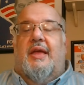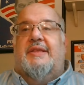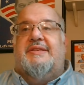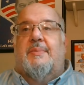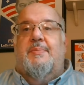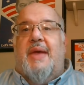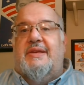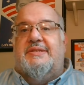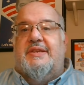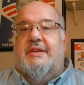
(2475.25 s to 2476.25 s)
it's
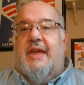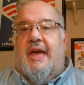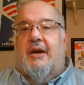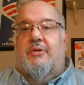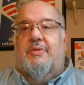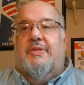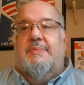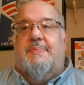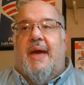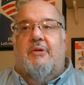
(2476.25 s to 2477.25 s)
amazing how
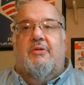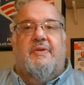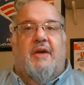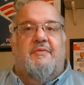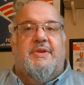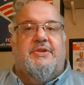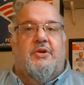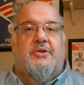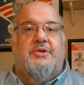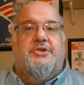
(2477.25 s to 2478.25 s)
the power of government
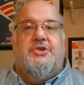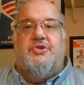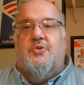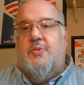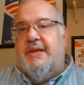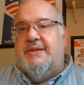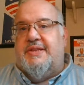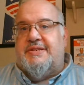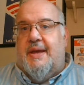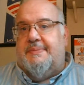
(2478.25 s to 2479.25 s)
turned two weeks
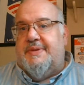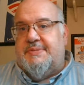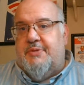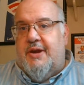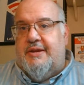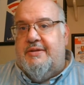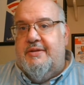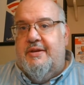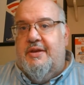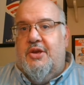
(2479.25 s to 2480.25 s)
to stop the spread
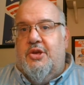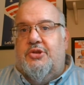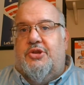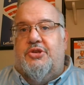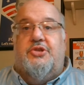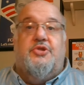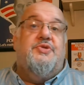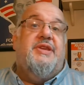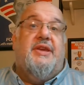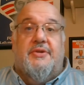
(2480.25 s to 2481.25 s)
to two
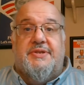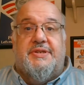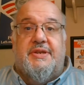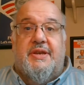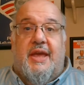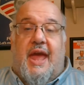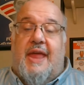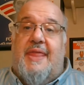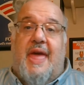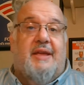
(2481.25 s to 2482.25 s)
years.
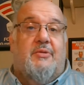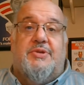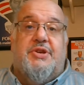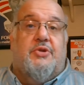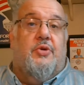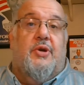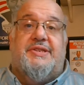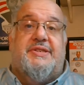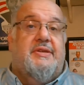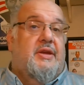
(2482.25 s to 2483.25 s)
And that was
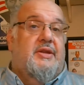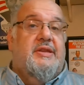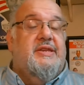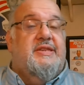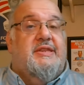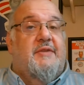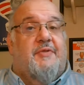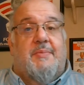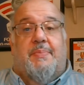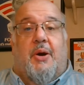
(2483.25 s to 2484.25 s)
across
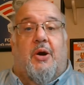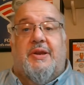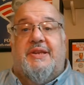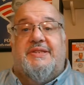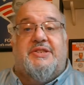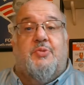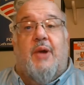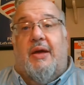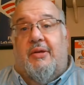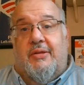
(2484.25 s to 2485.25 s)
different parties as
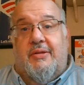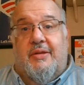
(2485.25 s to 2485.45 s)
well.